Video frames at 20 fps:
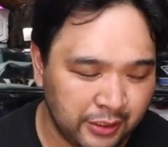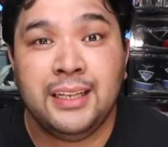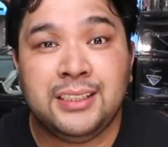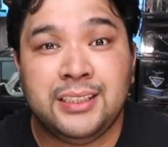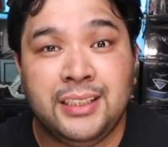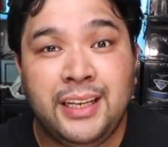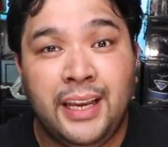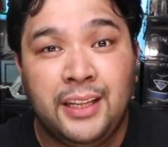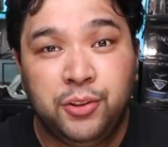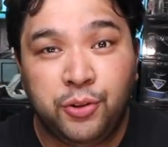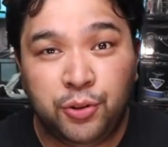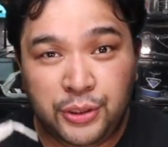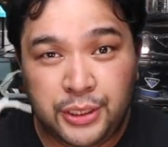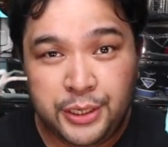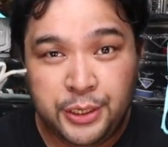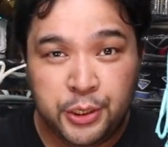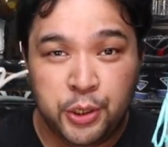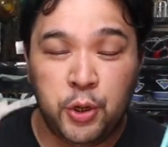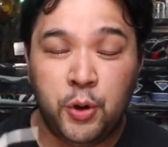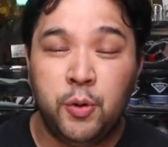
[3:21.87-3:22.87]
Let's get to
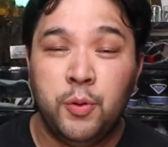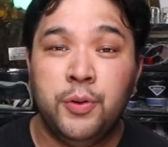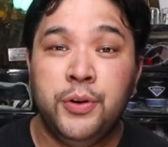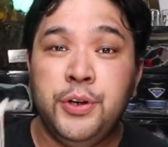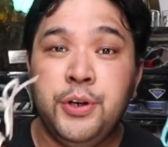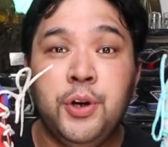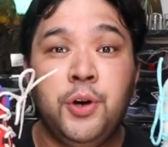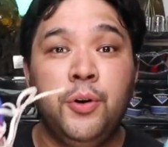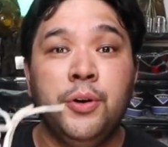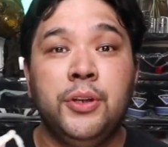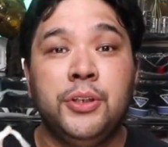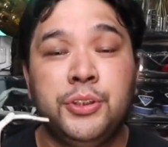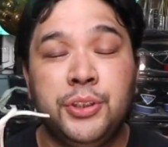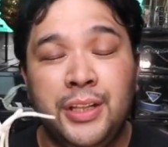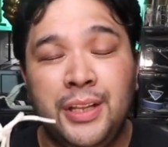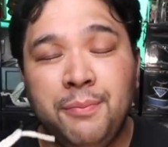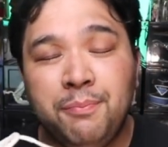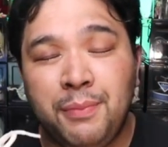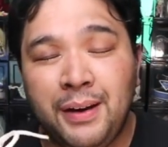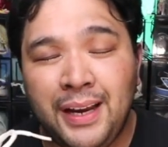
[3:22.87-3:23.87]
the no. No, you
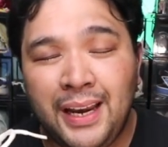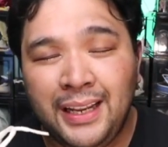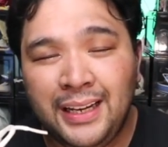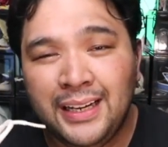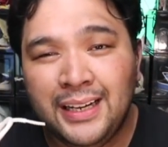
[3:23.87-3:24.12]
shouldn't buy